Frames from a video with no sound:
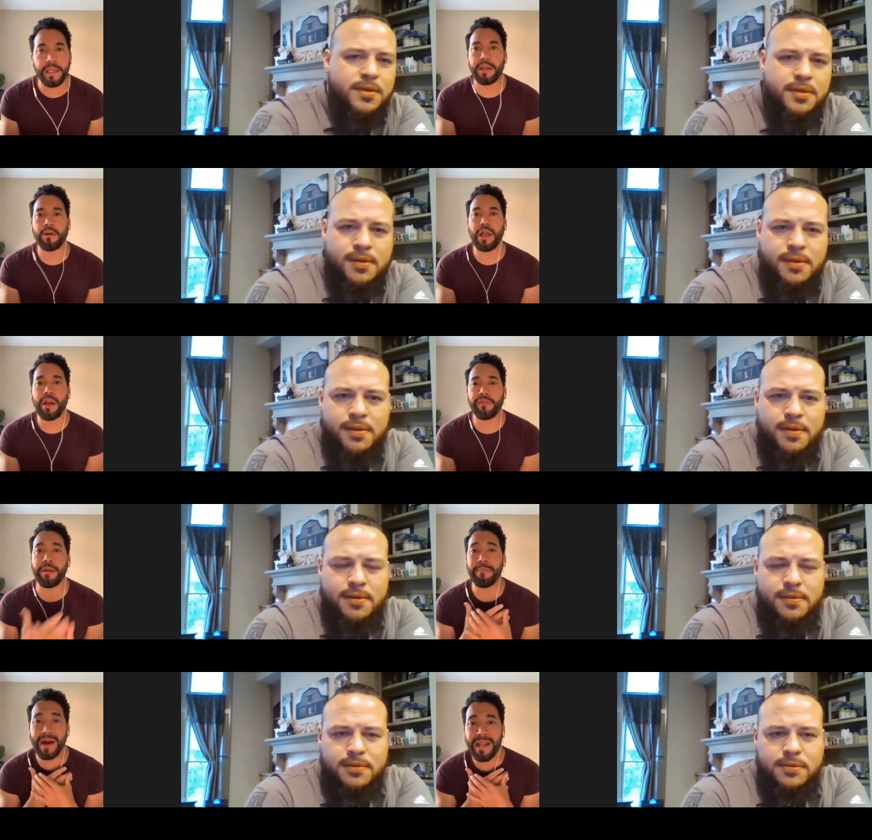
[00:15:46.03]
Speaker 1: into your life,
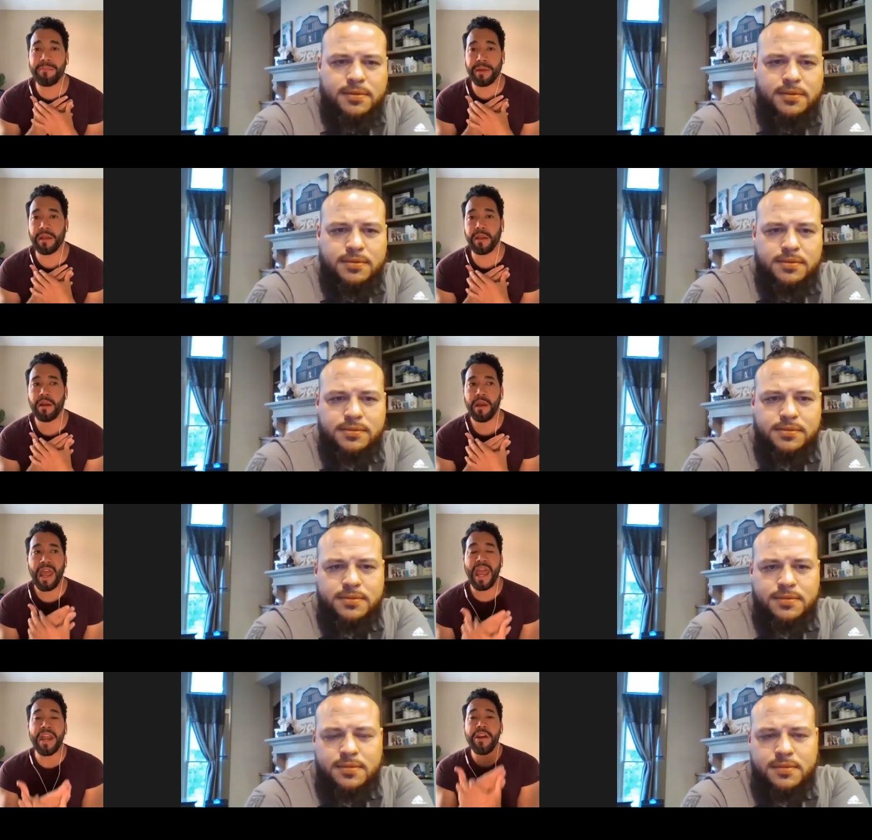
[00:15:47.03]
in my opinion,
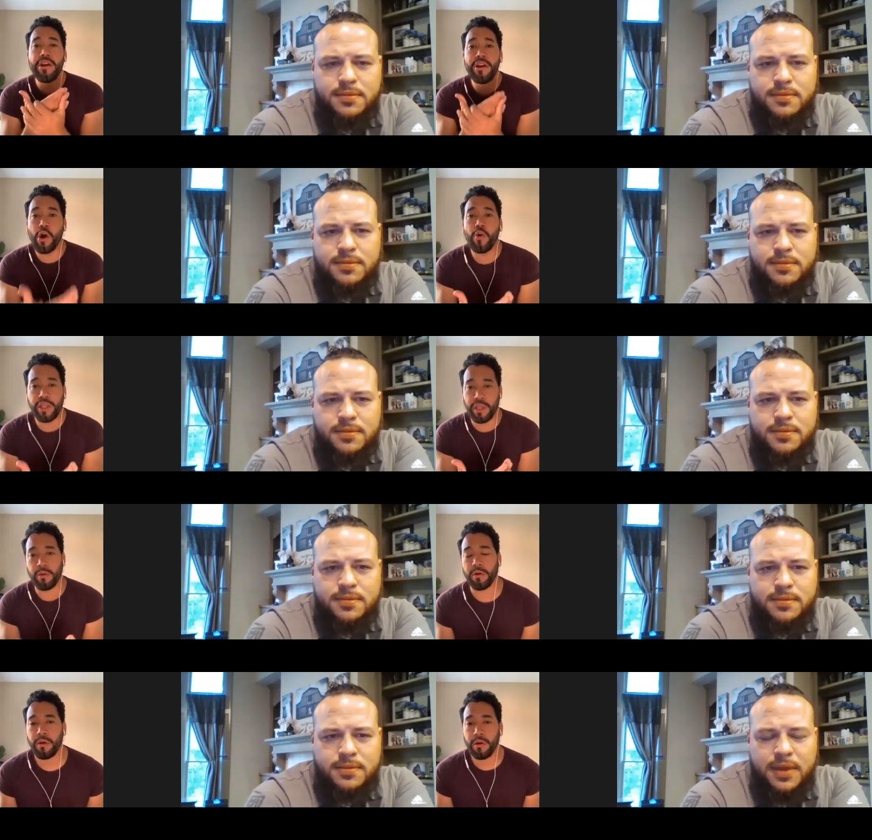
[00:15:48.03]
and know you.
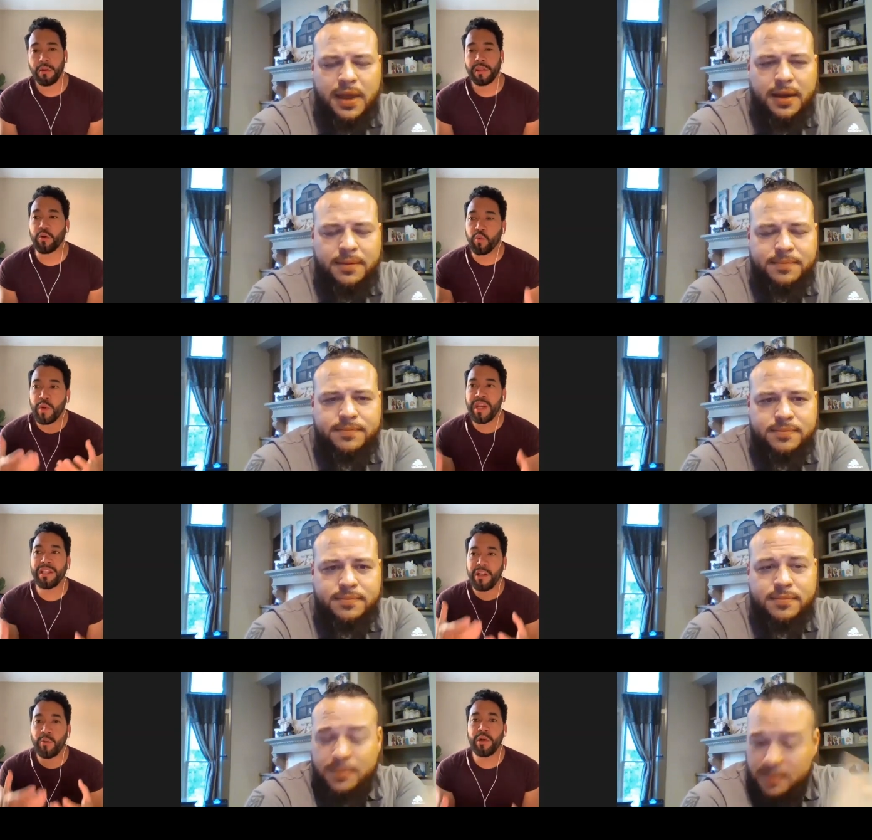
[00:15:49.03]
Yeah. Like
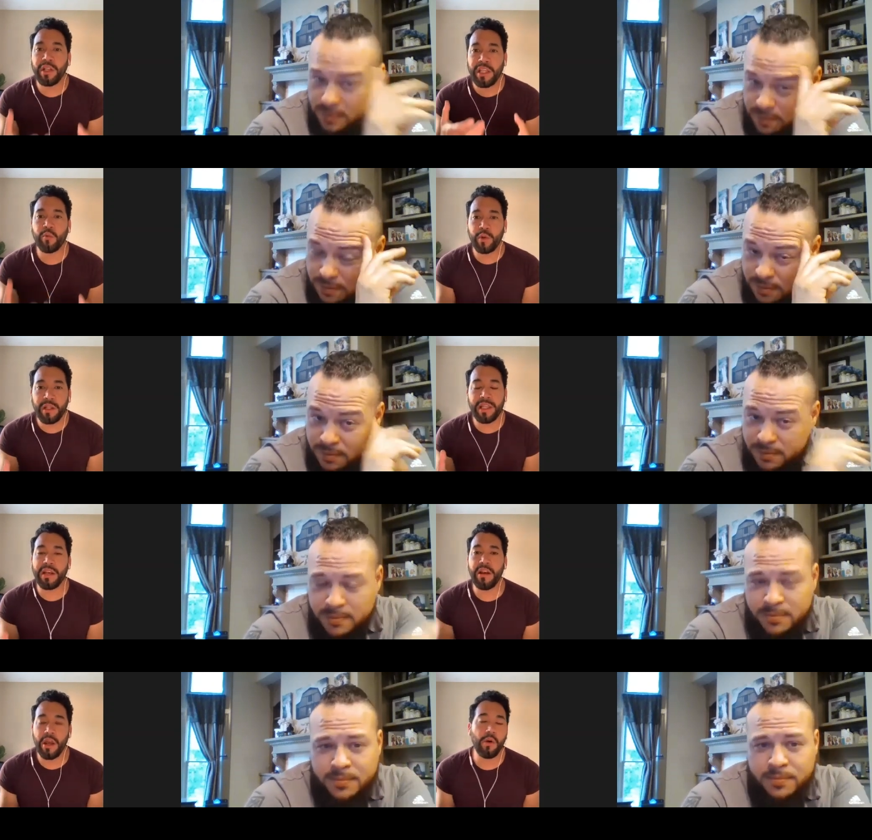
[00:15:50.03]
really, really,
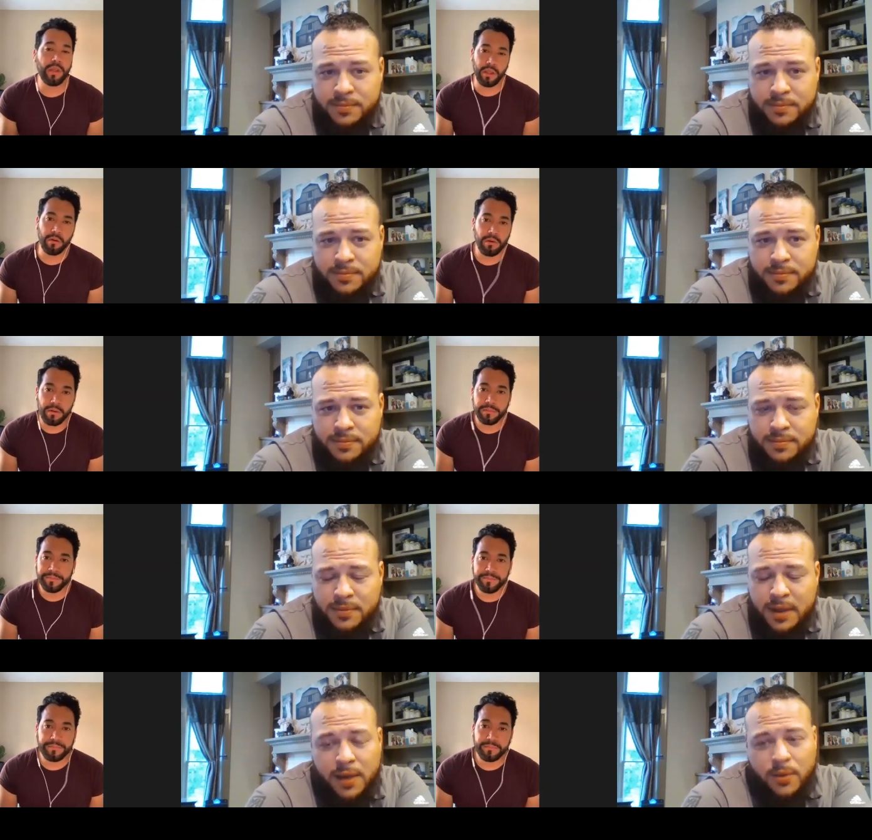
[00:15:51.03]
really know you.
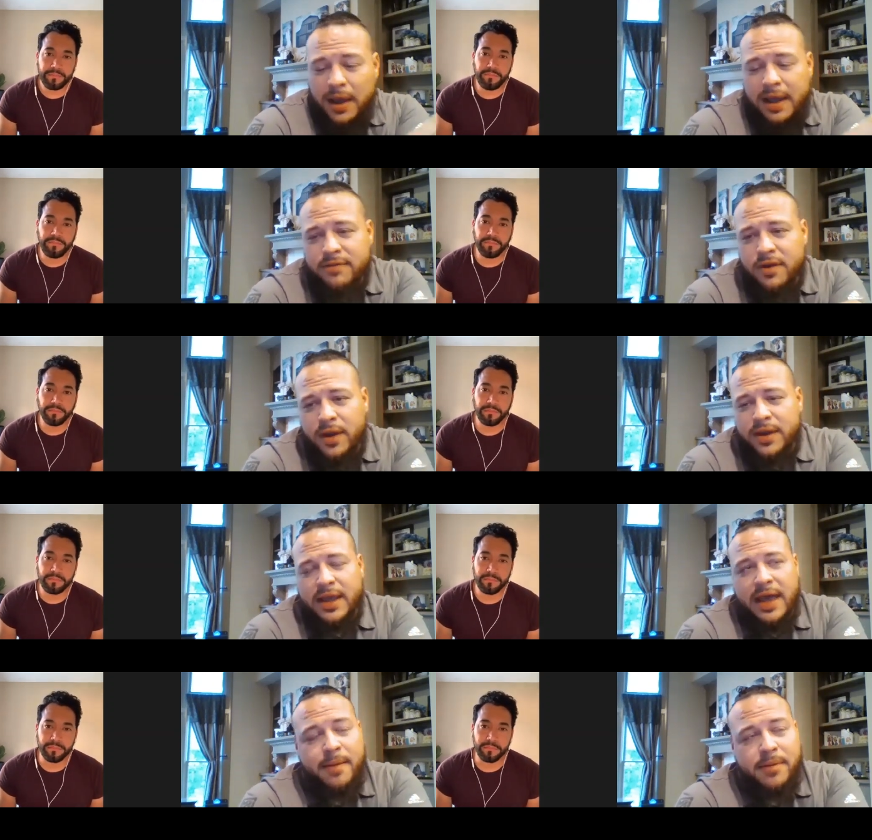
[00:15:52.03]
Speaker 2: Well, I have no
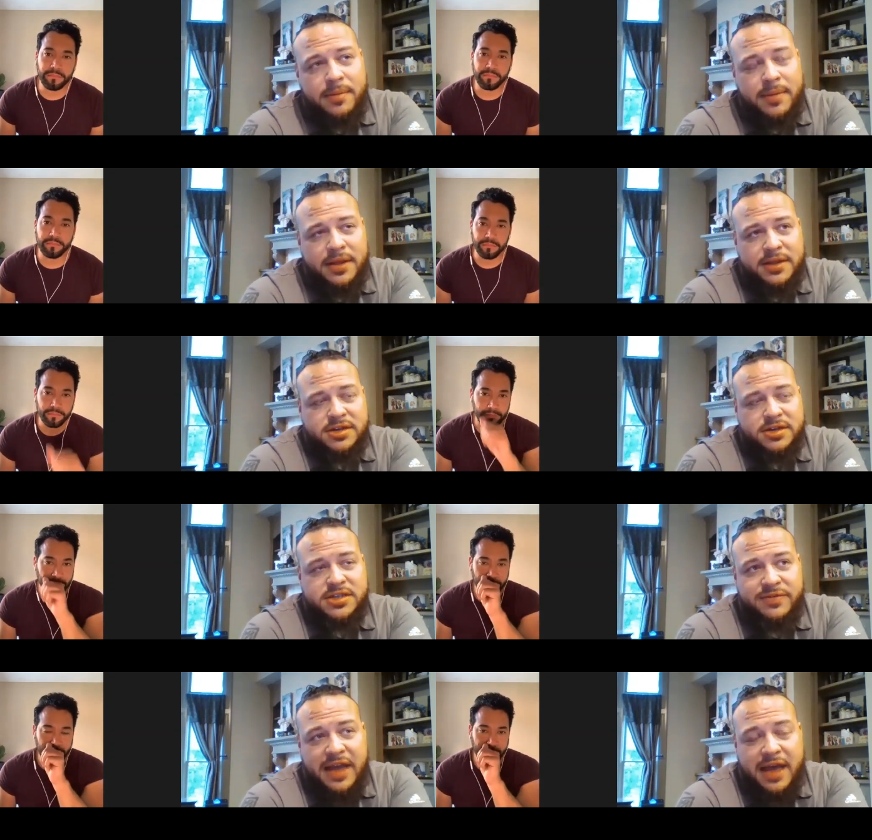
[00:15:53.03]
idea how many men in the
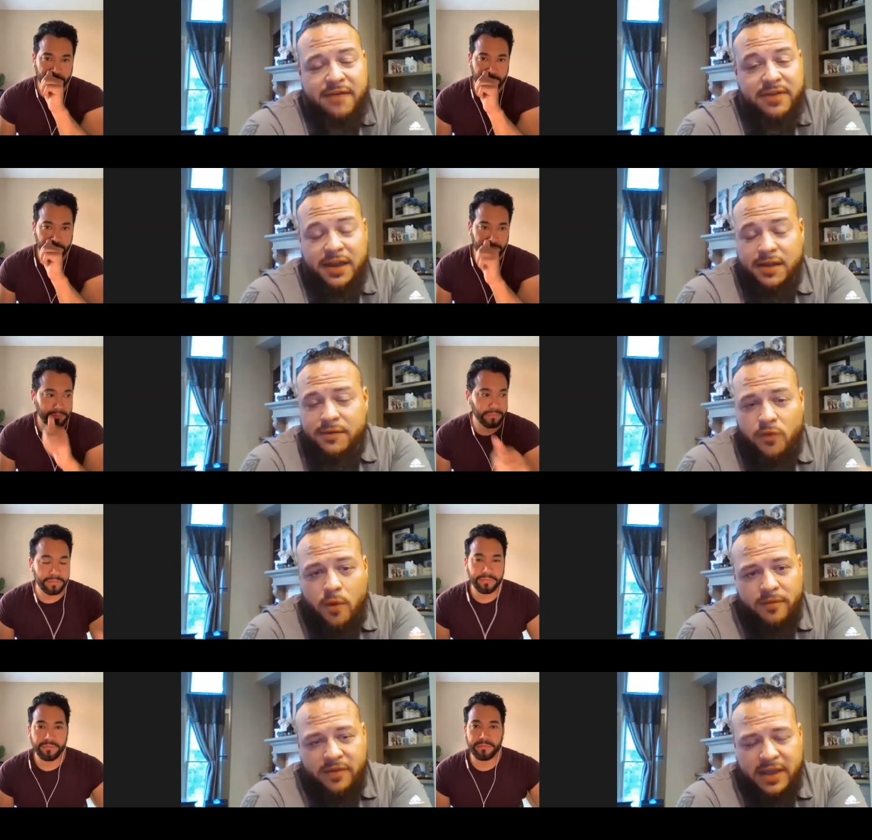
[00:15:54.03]
church even have any
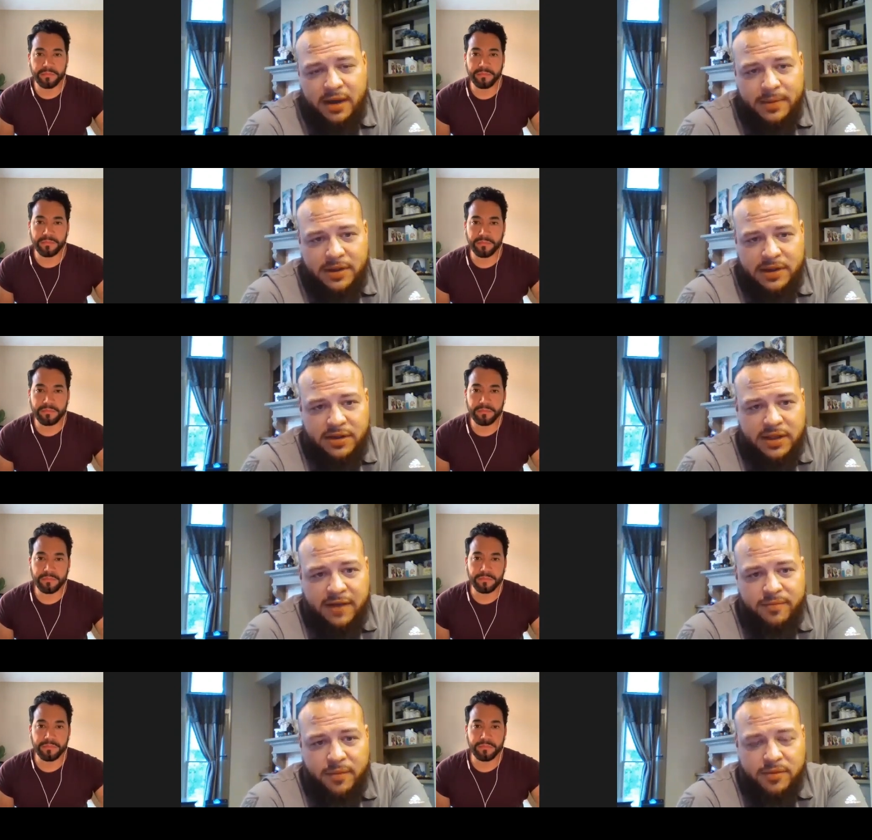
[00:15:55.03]
form of accountability in their
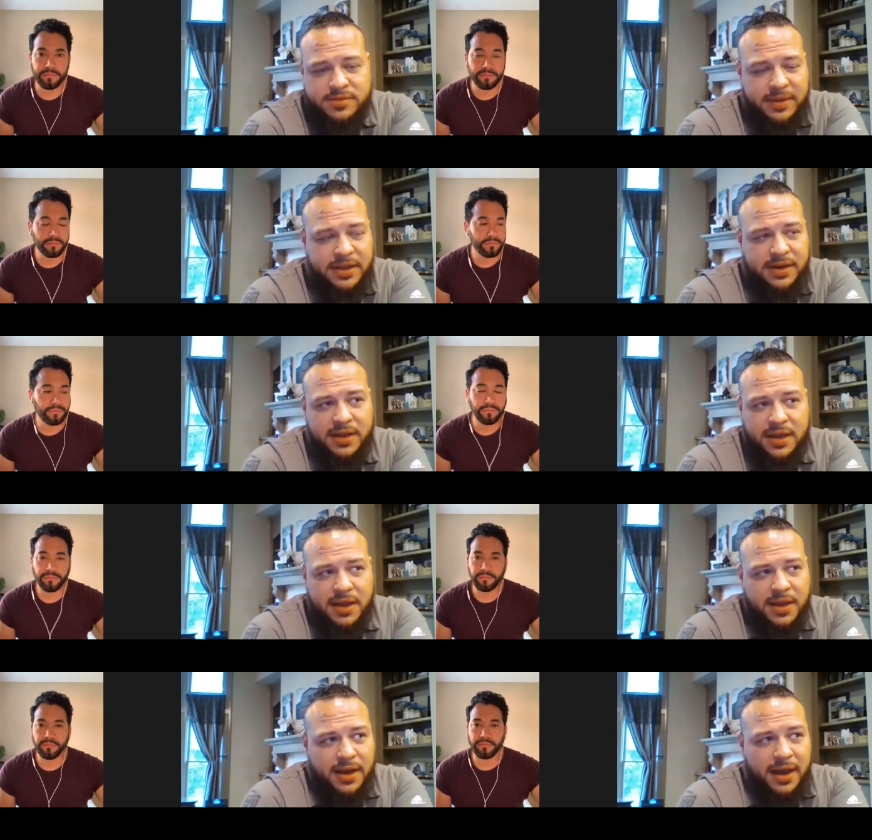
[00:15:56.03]
life. Most men,
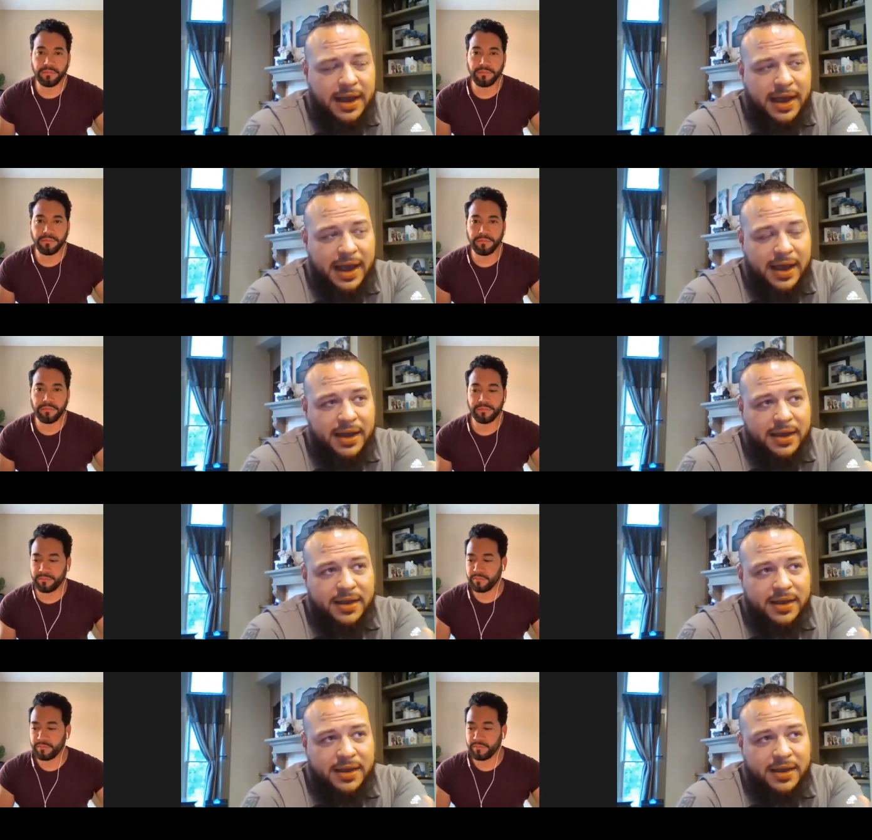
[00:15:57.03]
I, you